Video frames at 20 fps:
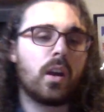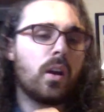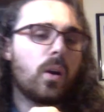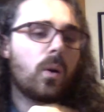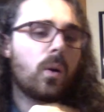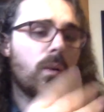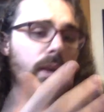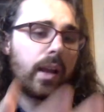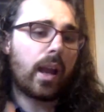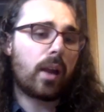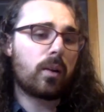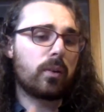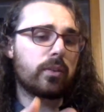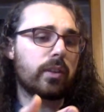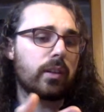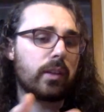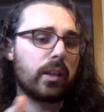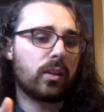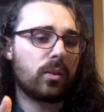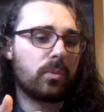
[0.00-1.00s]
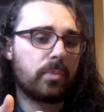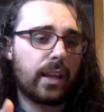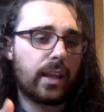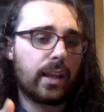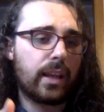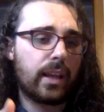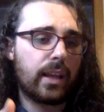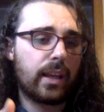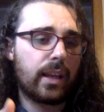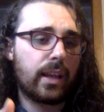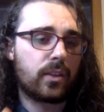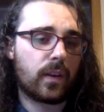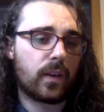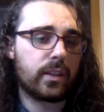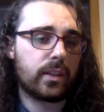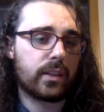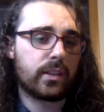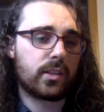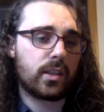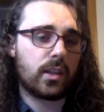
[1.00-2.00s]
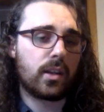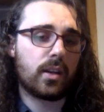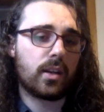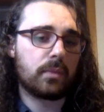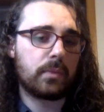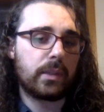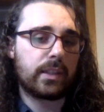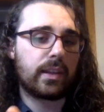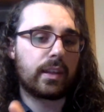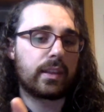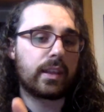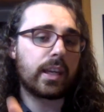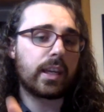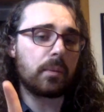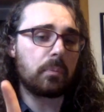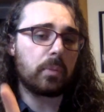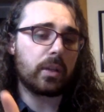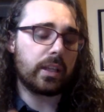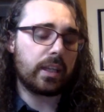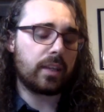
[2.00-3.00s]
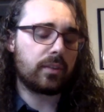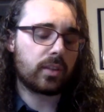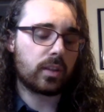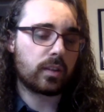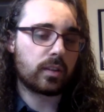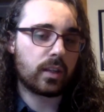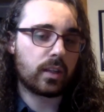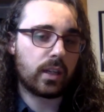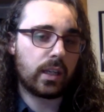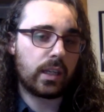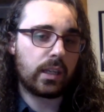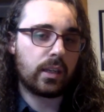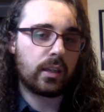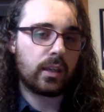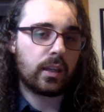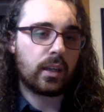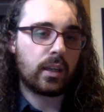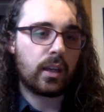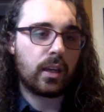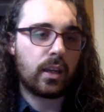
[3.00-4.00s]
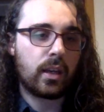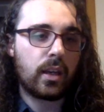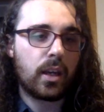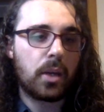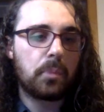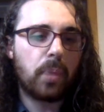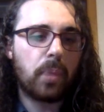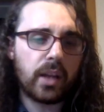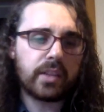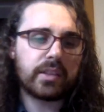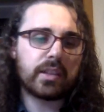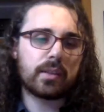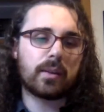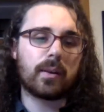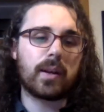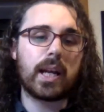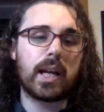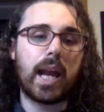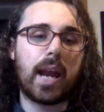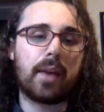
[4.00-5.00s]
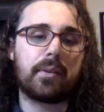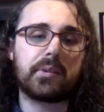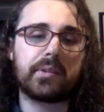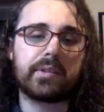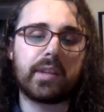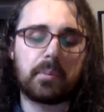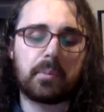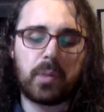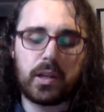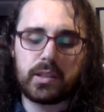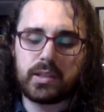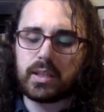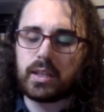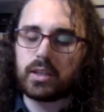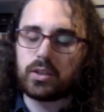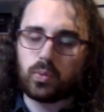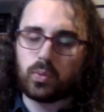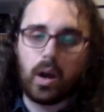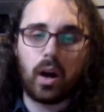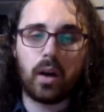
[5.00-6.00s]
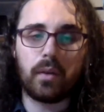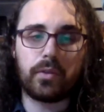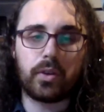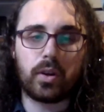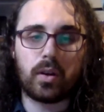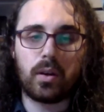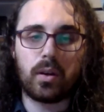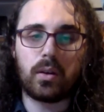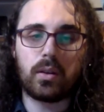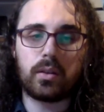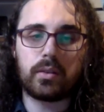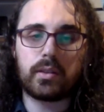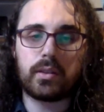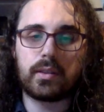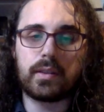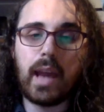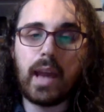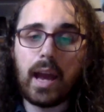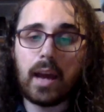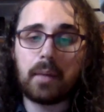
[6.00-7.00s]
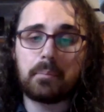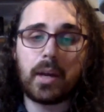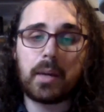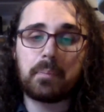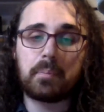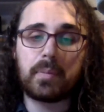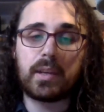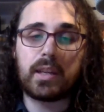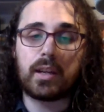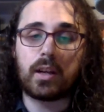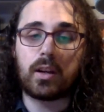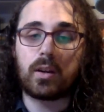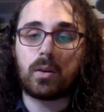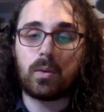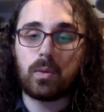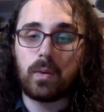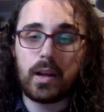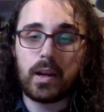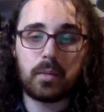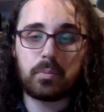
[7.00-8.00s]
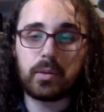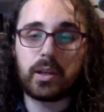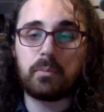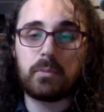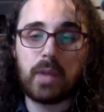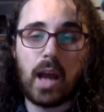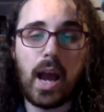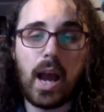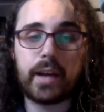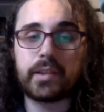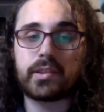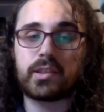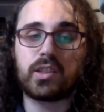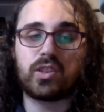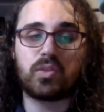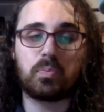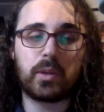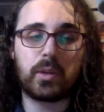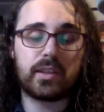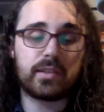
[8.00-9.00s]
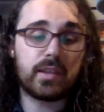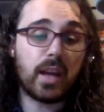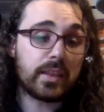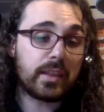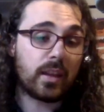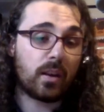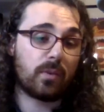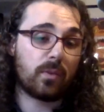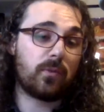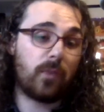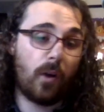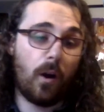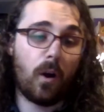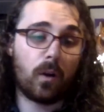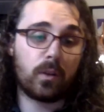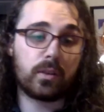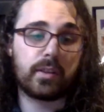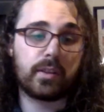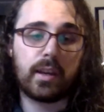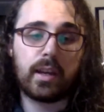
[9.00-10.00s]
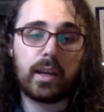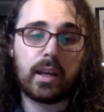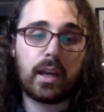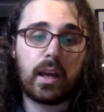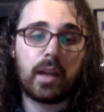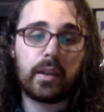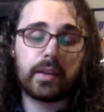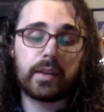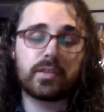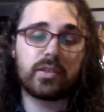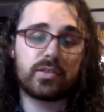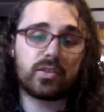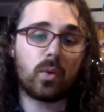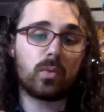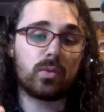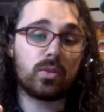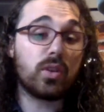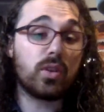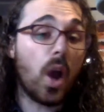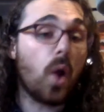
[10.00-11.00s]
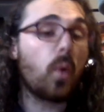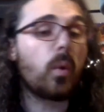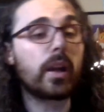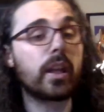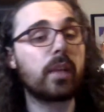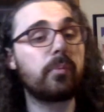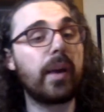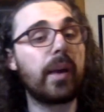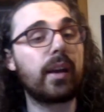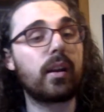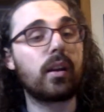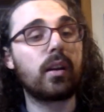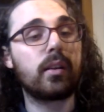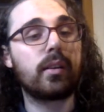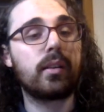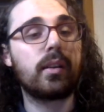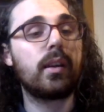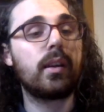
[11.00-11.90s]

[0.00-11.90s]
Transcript: Oregairu is a little bit less fun to shit on because I think it believes it's good. Punching Oregairu is like punching a 12-year-old. Yeah, it might be incredibly obnoxious, but it's not their fault. They just don't know any better.